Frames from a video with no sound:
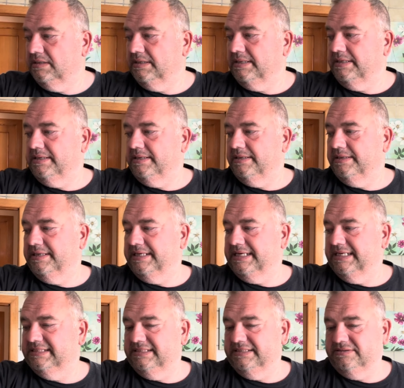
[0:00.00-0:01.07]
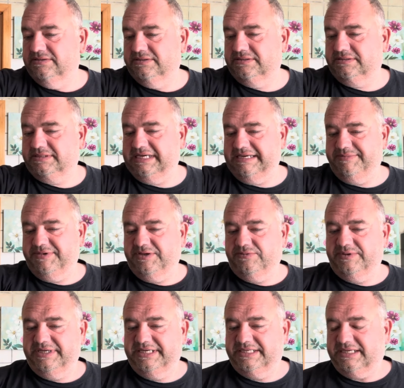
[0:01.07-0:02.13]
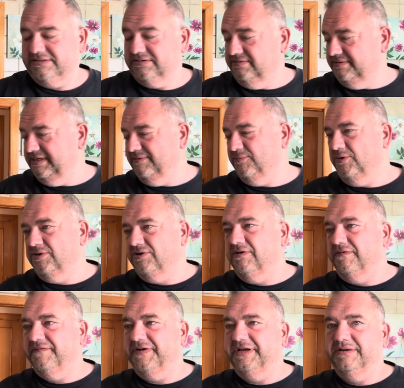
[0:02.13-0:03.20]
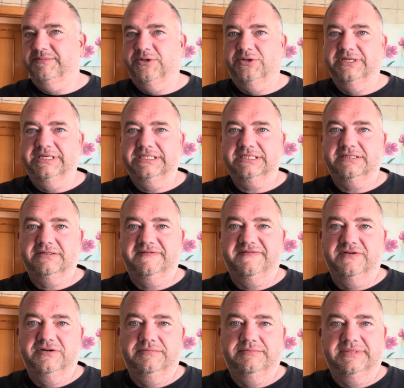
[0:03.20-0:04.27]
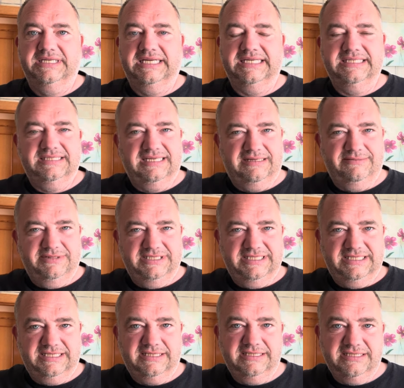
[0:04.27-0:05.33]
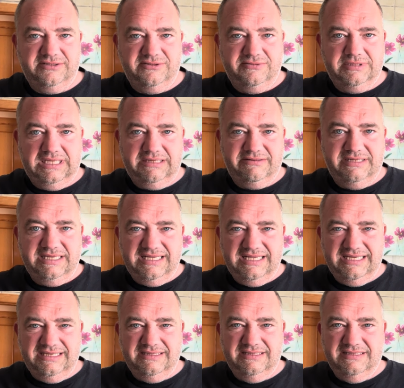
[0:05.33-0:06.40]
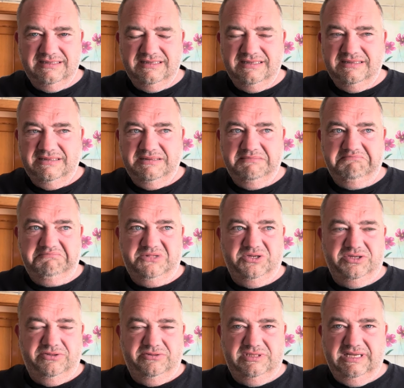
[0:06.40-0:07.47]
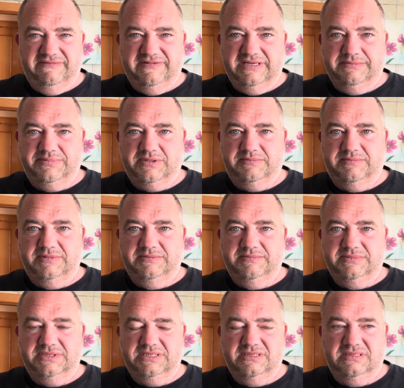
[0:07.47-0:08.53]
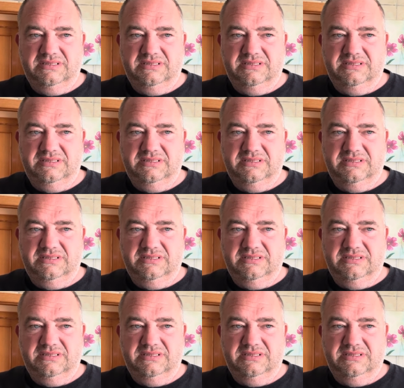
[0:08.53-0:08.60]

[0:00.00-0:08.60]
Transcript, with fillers: uh, in case it does keep me awake. I don't think one coffee in the morning is going to fuck up my night time, is it? Can it do that, really? Don't usually have any problems.